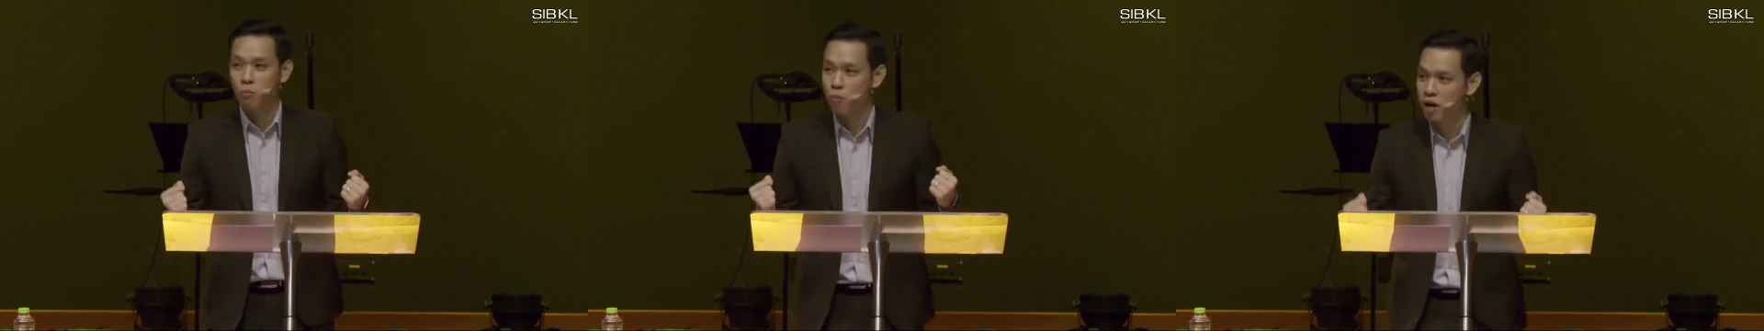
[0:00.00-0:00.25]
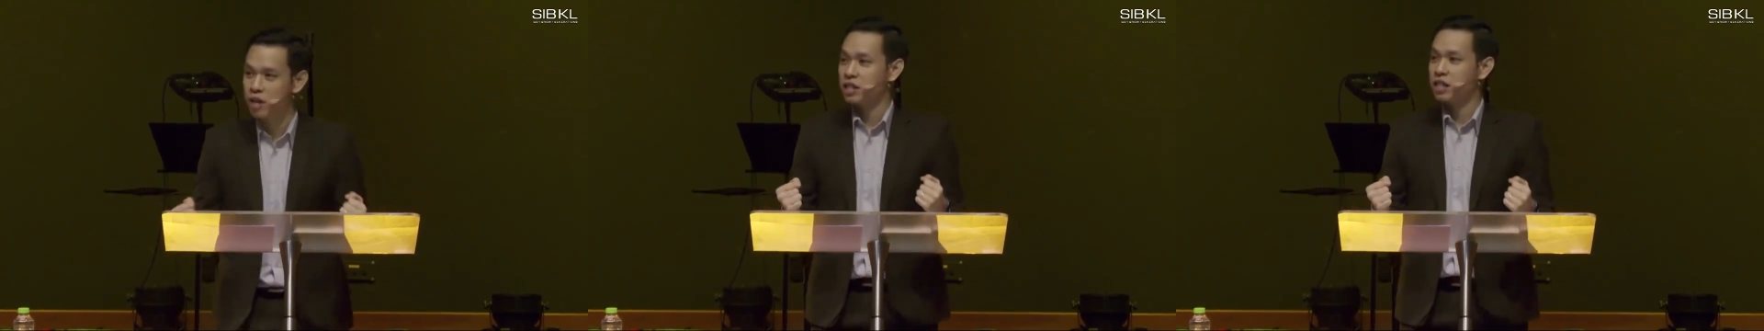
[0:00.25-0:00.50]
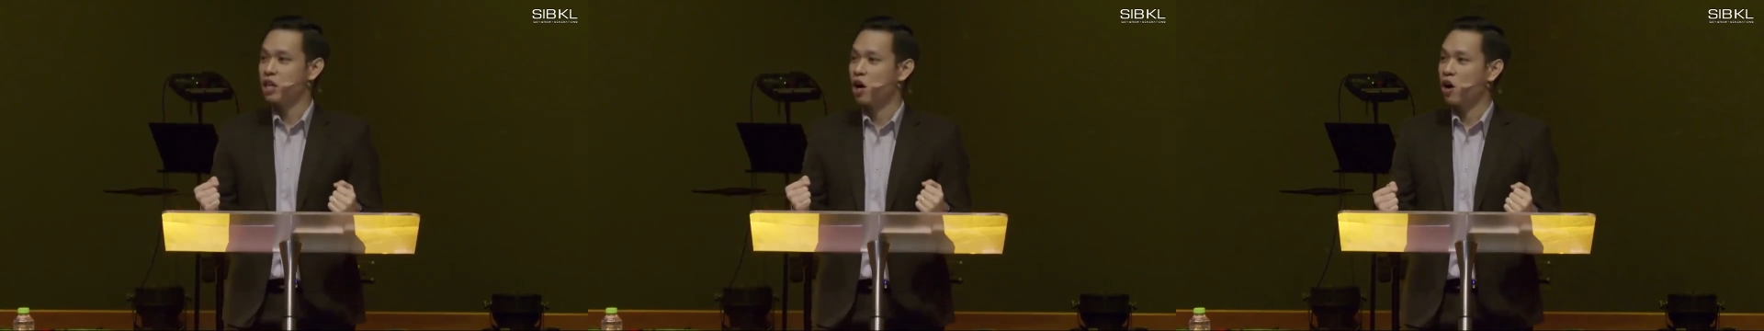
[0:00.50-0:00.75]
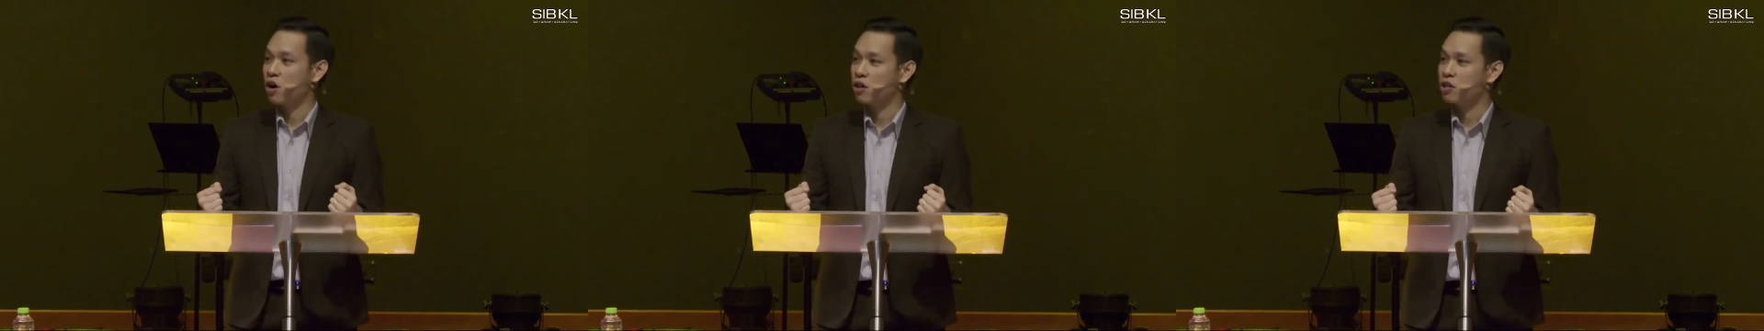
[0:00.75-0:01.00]
praising
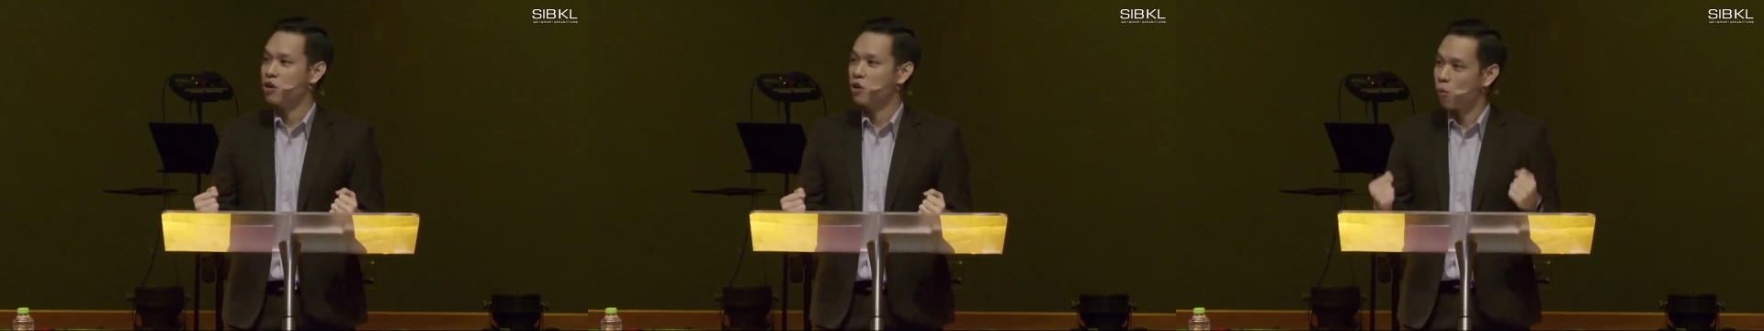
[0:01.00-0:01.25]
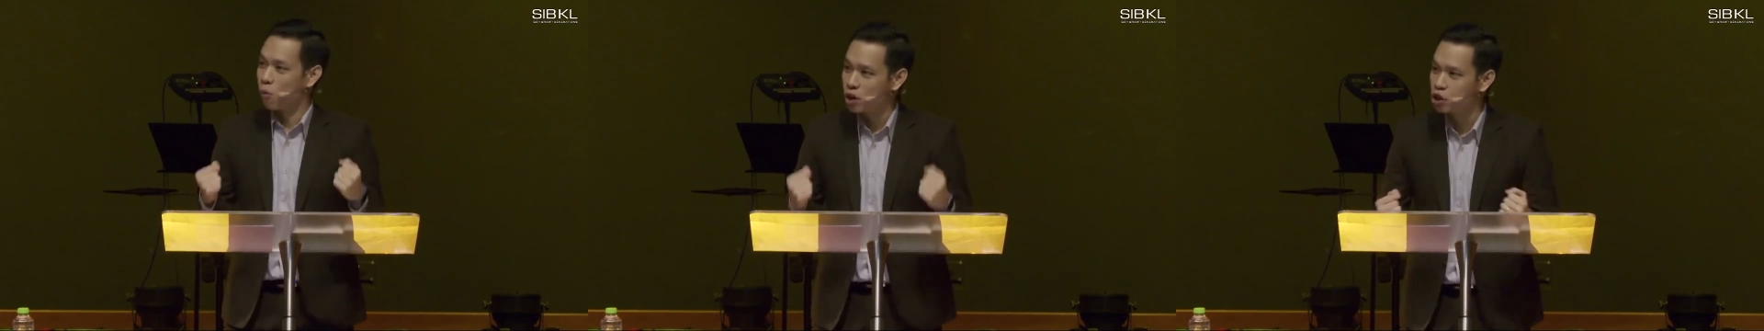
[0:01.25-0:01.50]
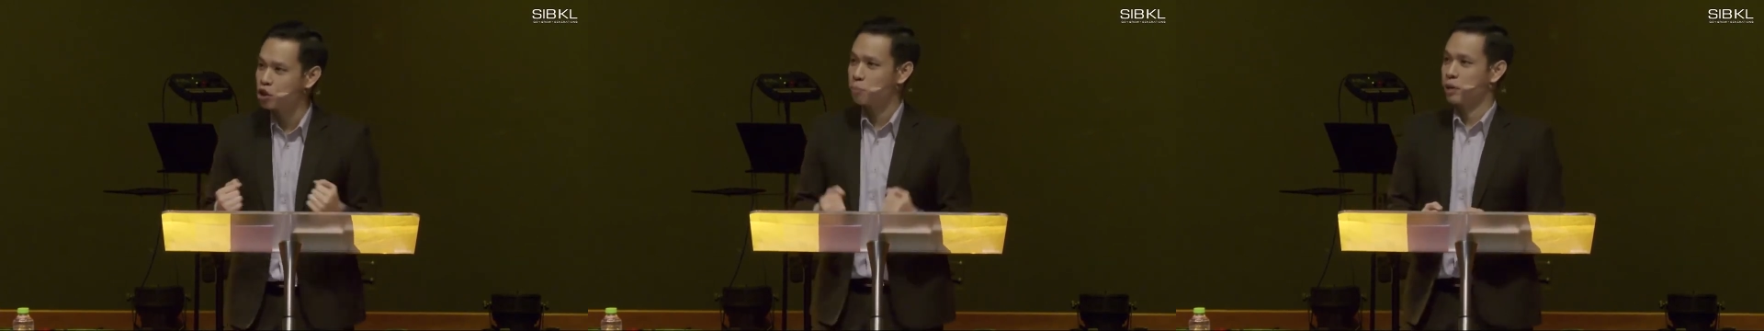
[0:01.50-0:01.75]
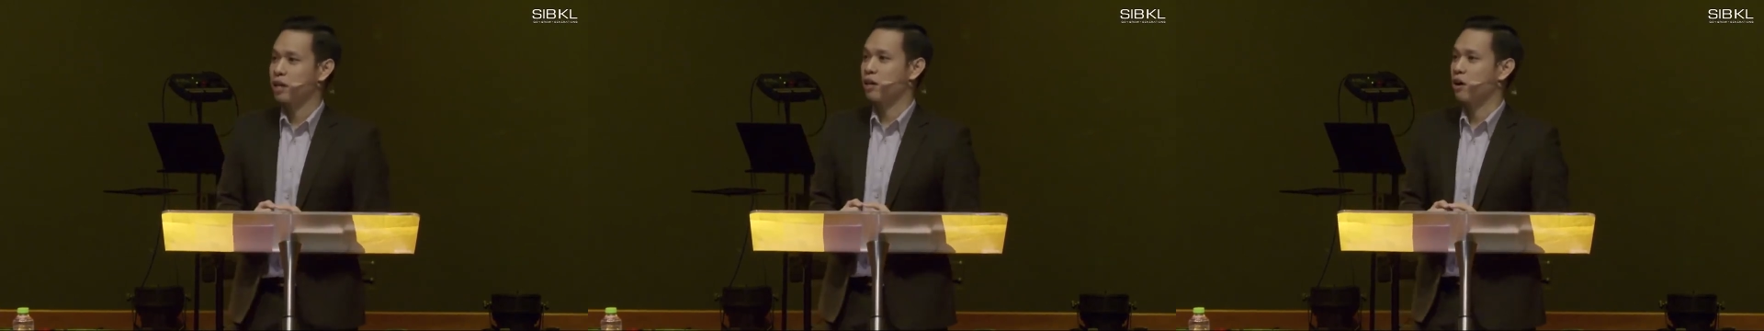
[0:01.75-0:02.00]
God,
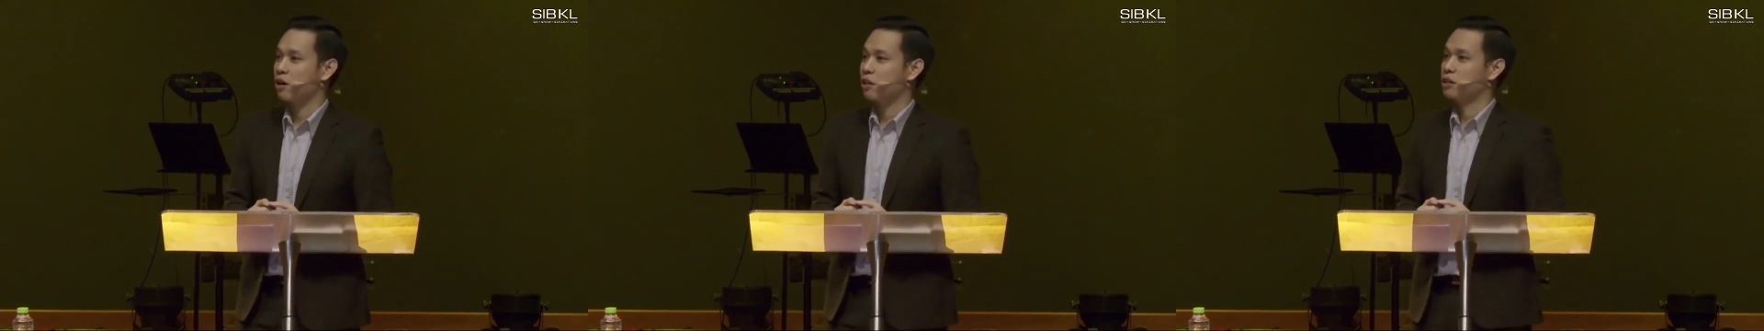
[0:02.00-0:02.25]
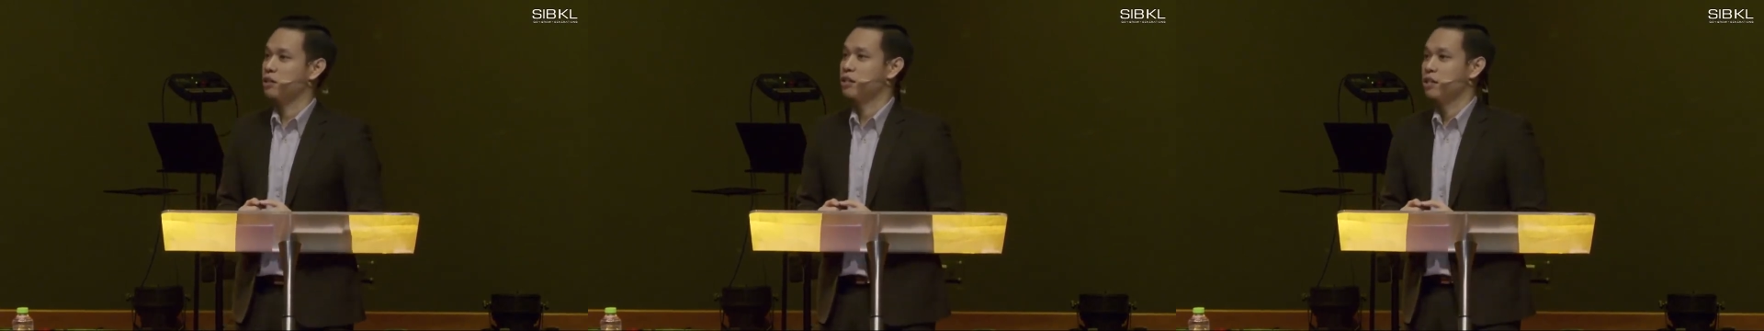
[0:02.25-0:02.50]
worshiping God.